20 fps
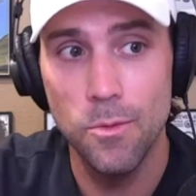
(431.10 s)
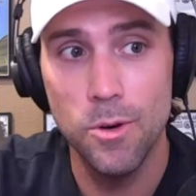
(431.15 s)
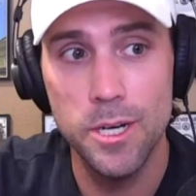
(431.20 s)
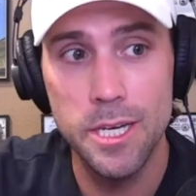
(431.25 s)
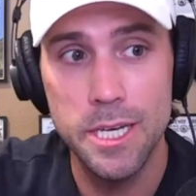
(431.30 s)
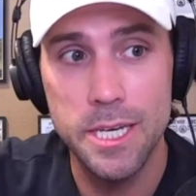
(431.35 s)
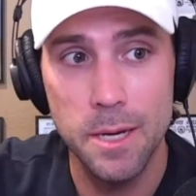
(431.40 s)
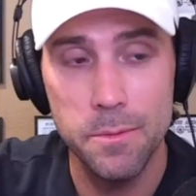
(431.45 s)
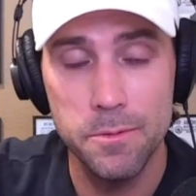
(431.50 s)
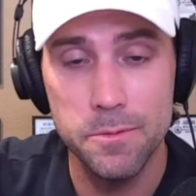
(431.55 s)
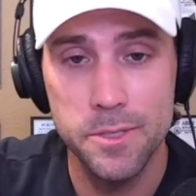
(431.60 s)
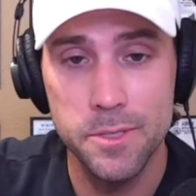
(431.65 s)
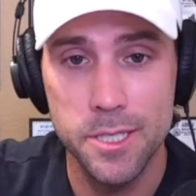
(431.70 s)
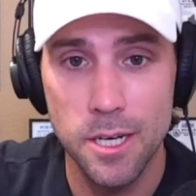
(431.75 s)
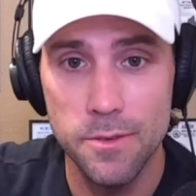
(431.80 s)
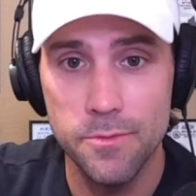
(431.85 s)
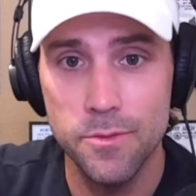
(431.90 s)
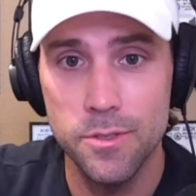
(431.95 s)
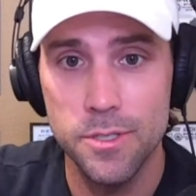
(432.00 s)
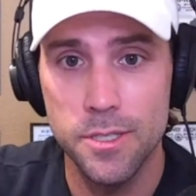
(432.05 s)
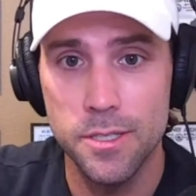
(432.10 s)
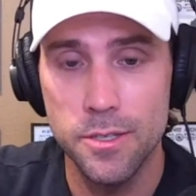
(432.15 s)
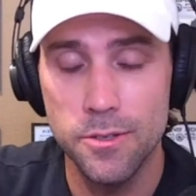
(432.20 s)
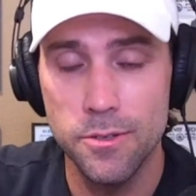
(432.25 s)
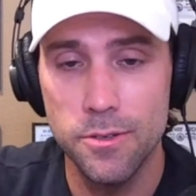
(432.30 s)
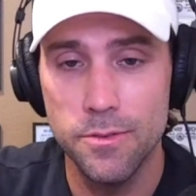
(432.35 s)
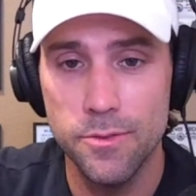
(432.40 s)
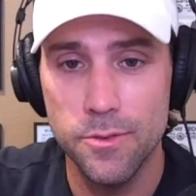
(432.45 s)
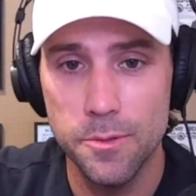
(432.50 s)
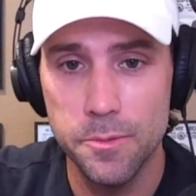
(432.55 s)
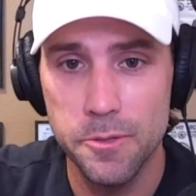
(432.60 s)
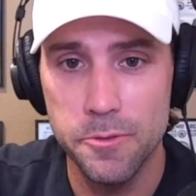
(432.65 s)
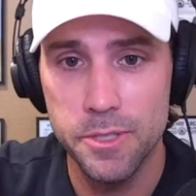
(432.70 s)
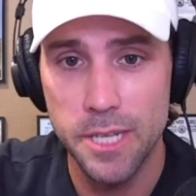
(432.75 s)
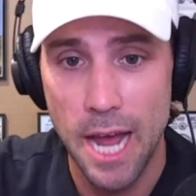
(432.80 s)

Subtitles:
the one he kept himself was the uniform he was